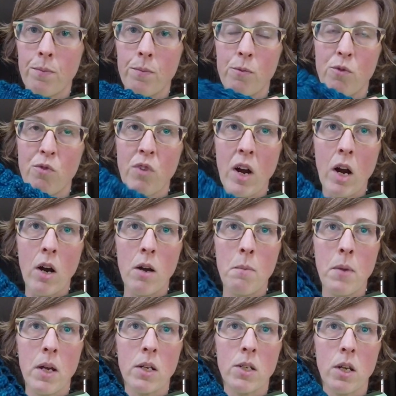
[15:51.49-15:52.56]
very
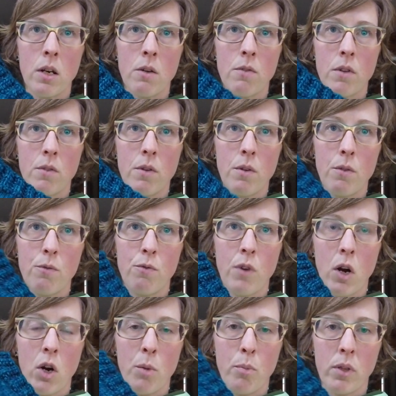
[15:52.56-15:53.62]
meditative and
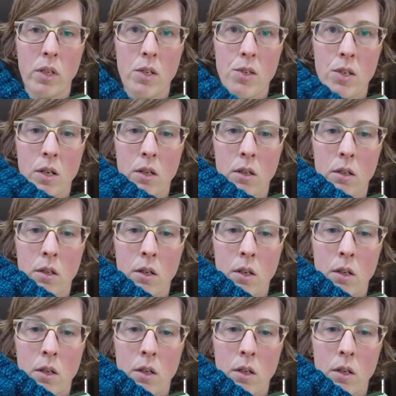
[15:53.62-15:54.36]
very pleasing